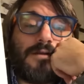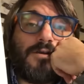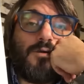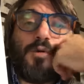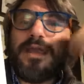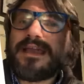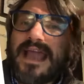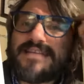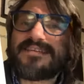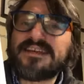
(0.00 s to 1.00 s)
quick
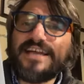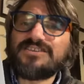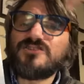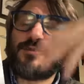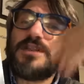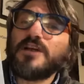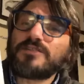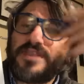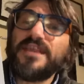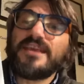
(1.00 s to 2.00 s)
head sketches
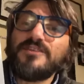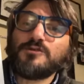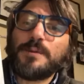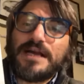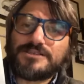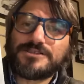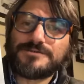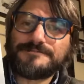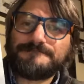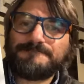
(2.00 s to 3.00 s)
without thinking too
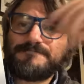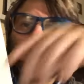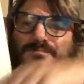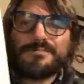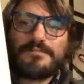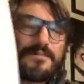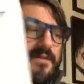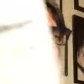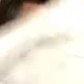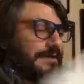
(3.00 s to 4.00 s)
much,
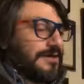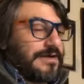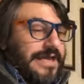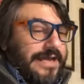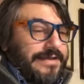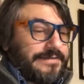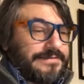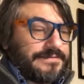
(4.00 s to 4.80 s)
okay?